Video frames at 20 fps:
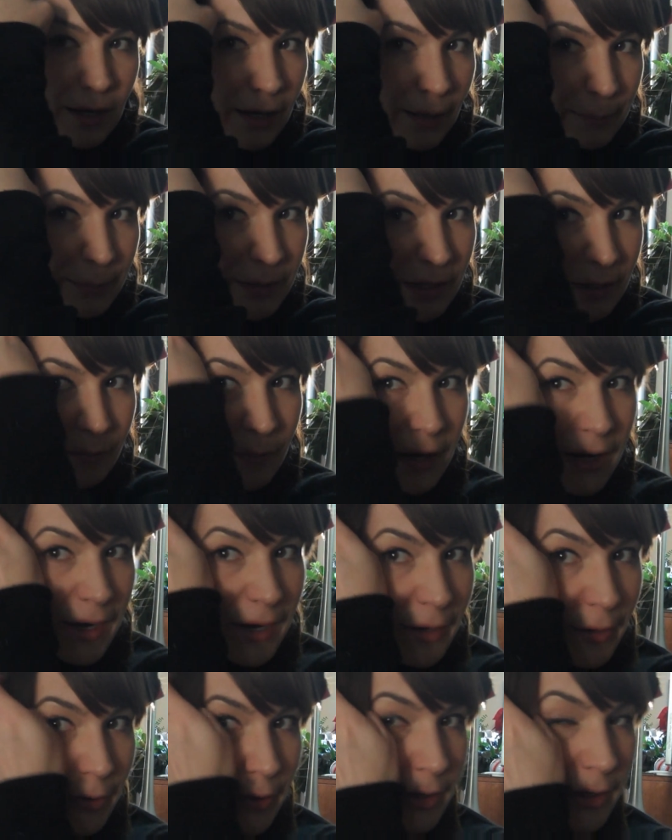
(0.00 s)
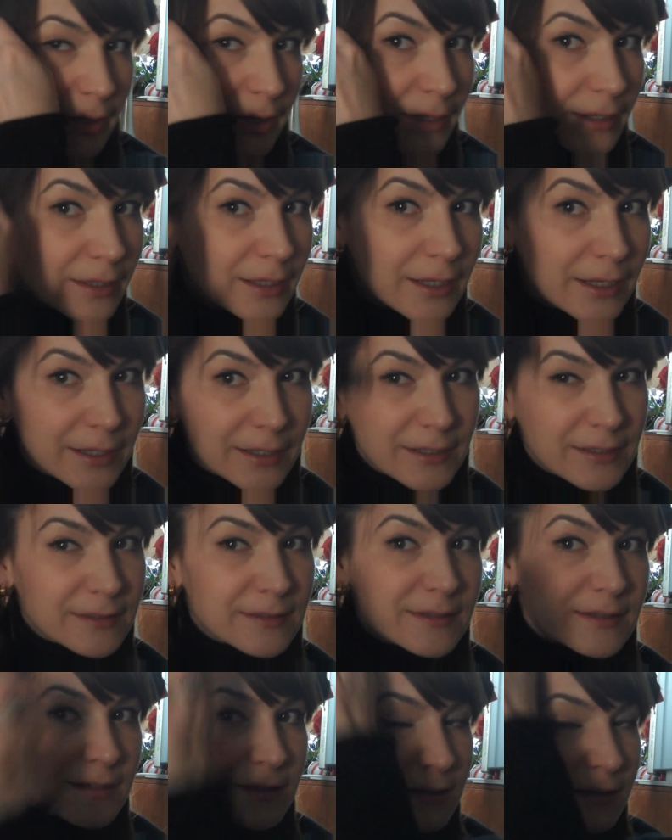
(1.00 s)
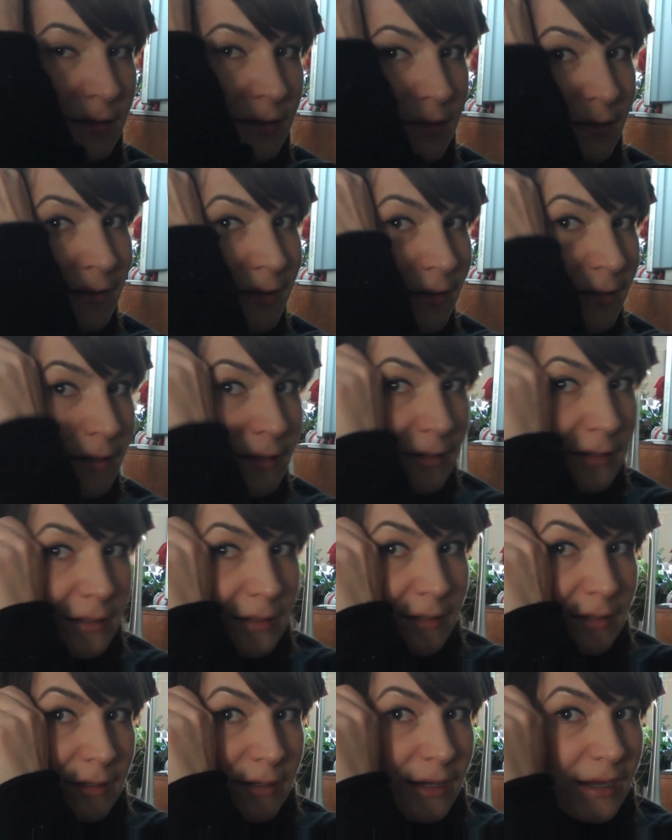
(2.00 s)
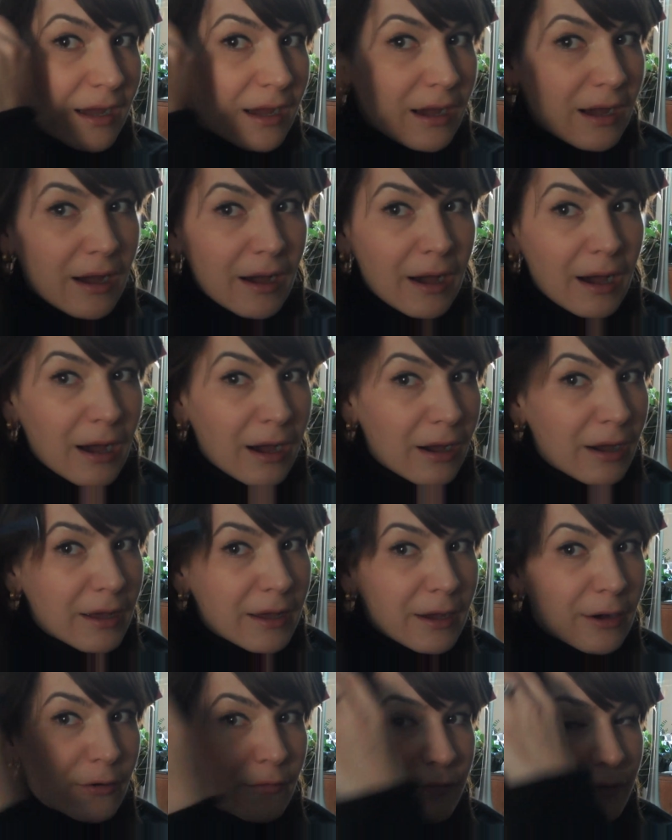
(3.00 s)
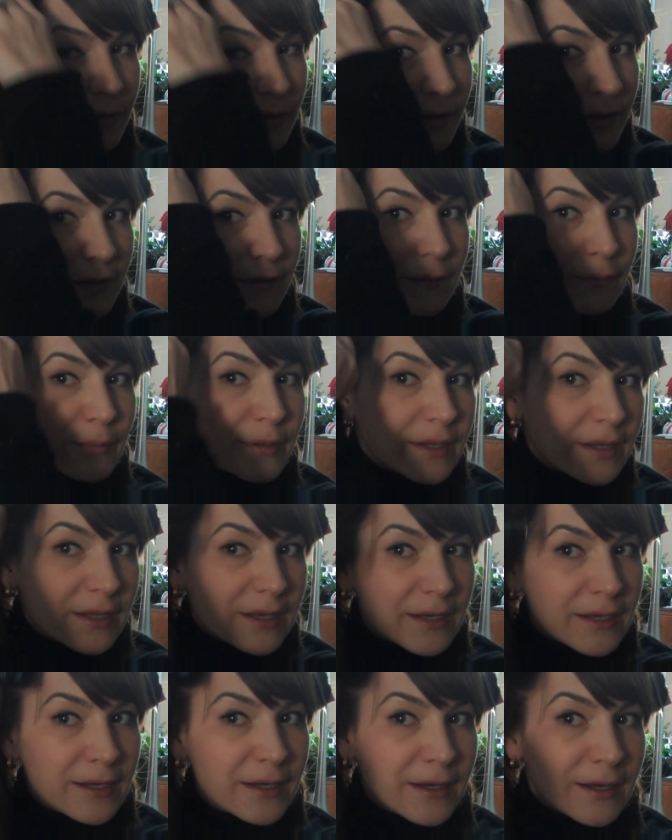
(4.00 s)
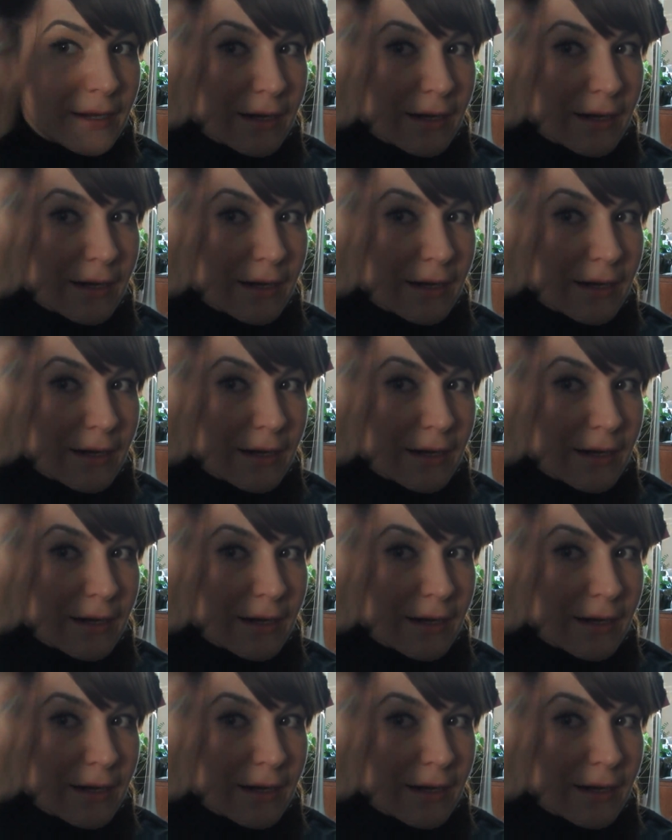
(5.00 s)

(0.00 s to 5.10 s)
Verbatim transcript: I'm getting my hair cut, ladies. Uh, hopefully, in the beginning